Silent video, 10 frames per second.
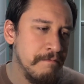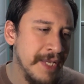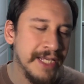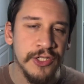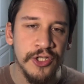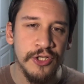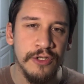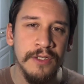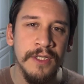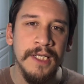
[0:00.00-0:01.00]

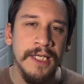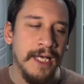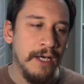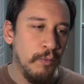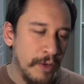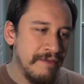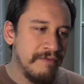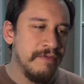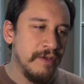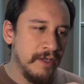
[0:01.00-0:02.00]
mixture
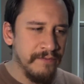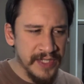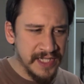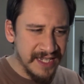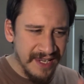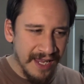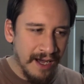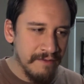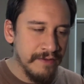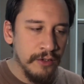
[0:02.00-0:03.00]
with this
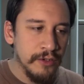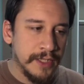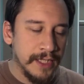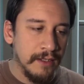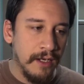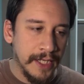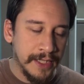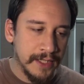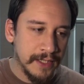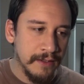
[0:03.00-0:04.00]
lava looking
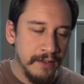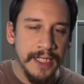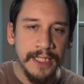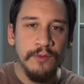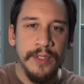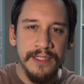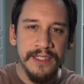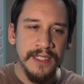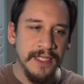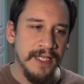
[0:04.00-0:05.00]
like liquid.
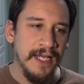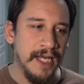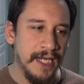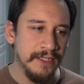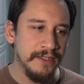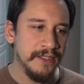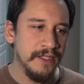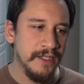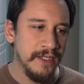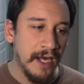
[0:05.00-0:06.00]
And
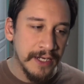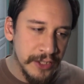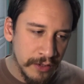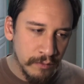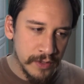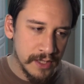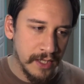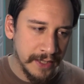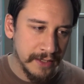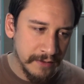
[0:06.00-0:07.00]
I knew it was
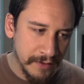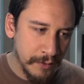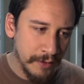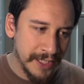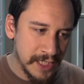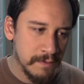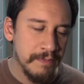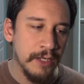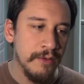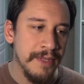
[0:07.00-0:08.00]
like they were
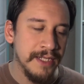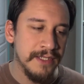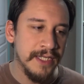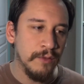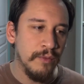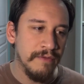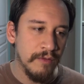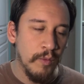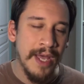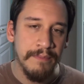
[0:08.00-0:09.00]
experimenting with
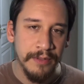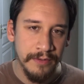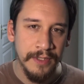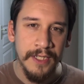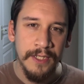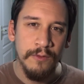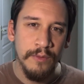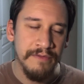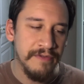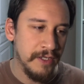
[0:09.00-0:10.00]
a weapon,
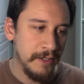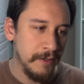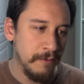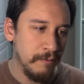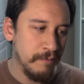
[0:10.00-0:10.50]
with a